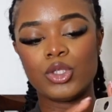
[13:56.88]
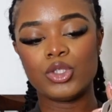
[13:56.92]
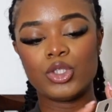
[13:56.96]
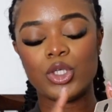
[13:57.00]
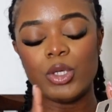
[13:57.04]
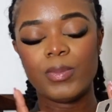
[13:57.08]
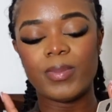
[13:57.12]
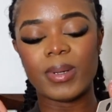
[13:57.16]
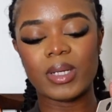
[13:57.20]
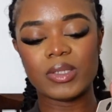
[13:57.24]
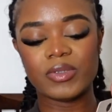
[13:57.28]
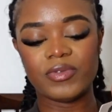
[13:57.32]

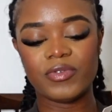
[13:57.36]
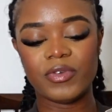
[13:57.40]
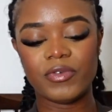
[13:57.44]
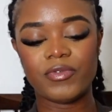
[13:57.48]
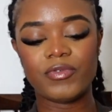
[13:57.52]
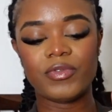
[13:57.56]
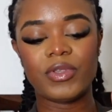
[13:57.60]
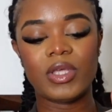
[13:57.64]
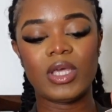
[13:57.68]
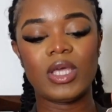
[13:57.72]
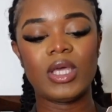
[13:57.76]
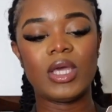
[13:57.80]

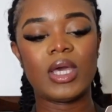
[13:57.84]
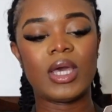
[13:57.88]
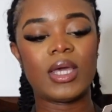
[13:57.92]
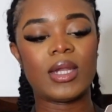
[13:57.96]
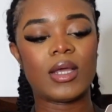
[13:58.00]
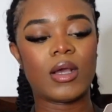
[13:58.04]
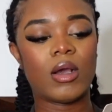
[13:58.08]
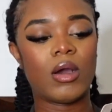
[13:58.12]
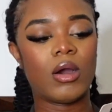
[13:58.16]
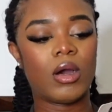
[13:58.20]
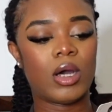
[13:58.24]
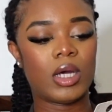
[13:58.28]
£2.50
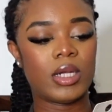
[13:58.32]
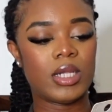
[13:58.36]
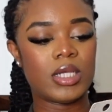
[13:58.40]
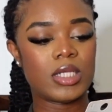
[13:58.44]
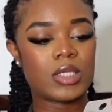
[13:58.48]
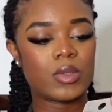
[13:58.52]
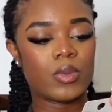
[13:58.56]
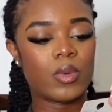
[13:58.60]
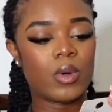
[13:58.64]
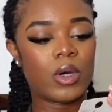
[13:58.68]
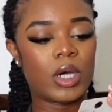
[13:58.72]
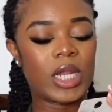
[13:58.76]
and I got
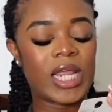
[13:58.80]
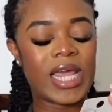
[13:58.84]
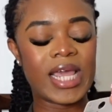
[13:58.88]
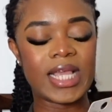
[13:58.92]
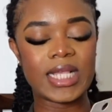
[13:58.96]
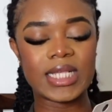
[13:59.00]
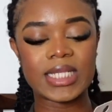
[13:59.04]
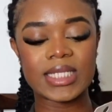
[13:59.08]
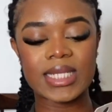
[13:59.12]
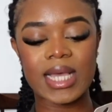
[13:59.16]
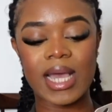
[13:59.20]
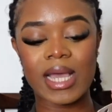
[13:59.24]
this one
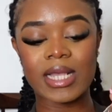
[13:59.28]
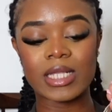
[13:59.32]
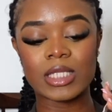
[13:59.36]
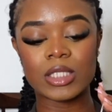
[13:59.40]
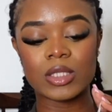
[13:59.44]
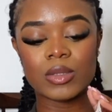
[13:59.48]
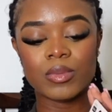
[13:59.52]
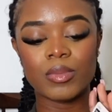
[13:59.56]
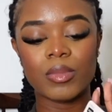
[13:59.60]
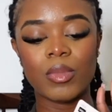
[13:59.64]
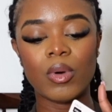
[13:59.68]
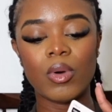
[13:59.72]
in
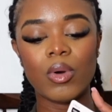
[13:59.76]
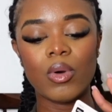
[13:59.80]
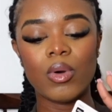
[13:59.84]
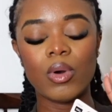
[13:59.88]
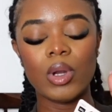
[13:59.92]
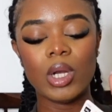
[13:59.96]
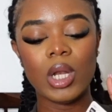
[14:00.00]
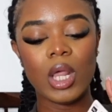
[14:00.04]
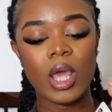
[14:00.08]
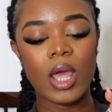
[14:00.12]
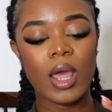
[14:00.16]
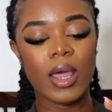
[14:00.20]
size
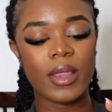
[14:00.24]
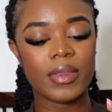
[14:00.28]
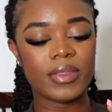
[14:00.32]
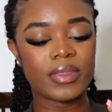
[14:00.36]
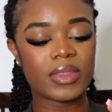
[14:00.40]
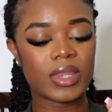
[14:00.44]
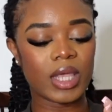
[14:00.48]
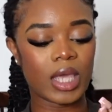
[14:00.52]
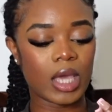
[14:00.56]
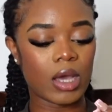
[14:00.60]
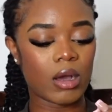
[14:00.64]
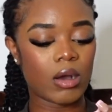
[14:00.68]
small.
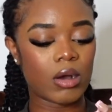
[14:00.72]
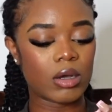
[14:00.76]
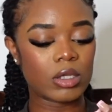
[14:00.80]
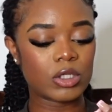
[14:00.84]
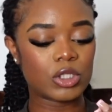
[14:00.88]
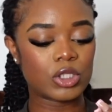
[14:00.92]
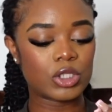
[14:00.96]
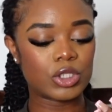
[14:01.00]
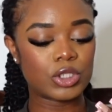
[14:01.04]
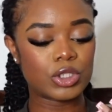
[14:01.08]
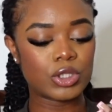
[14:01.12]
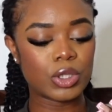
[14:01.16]
They are
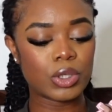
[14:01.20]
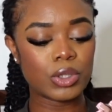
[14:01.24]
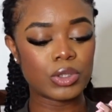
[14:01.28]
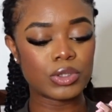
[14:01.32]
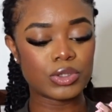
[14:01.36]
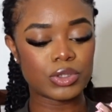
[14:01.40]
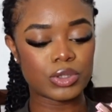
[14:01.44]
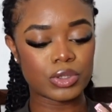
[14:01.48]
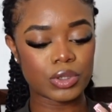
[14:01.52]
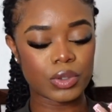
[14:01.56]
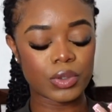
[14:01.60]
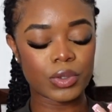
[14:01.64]
so
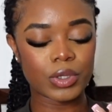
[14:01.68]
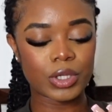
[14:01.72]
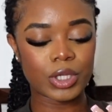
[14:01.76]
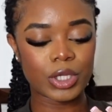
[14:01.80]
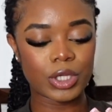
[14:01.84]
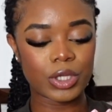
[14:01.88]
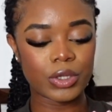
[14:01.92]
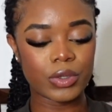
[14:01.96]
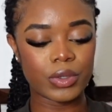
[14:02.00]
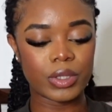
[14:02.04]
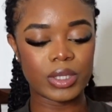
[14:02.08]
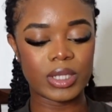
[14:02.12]
so
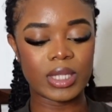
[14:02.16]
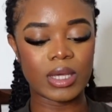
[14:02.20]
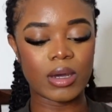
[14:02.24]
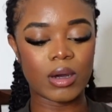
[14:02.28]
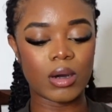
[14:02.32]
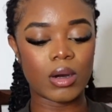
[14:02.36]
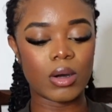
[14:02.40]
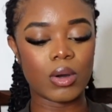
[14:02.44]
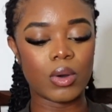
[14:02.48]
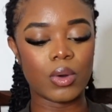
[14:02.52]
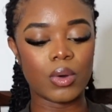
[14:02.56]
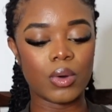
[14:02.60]
cute. They
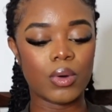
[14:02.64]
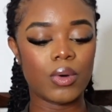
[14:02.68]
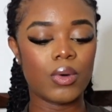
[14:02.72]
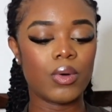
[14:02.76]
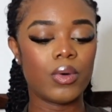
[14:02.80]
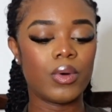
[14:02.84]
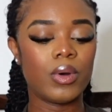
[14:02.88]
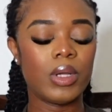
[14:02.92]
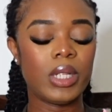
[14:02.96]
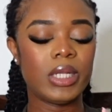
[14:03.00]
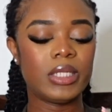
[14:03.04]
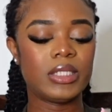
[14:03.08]
are
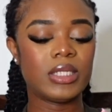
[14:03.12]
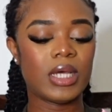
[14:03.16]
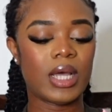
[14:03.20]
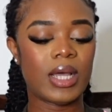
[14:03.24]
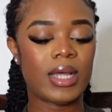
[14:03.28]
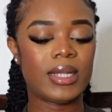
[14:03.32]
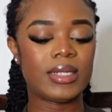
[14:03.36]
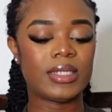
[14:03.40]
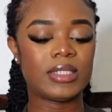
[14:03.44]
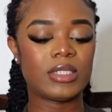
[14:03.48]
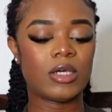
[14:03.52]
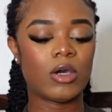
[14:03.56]
gold
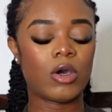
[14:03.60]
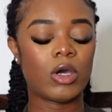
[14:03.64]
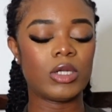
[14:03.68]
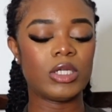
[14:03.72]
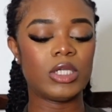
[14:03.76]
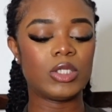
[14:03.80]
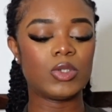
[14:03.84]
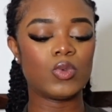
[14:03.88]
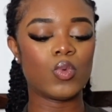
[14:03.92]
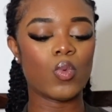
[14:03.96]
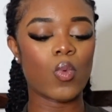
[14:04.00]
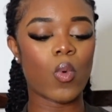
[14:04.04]
and they got
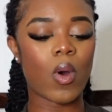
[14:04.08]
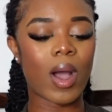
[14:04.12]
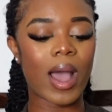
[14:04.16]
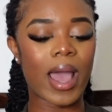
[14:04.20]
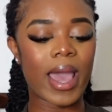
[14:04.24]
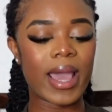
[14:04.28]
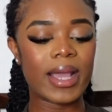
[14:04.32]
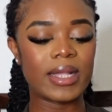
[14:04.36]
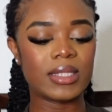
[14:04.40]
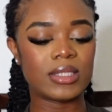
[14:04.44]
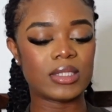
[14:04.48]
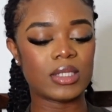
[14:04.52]
this
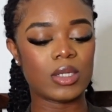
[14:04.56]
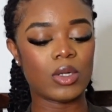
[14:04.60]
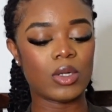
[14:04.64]
white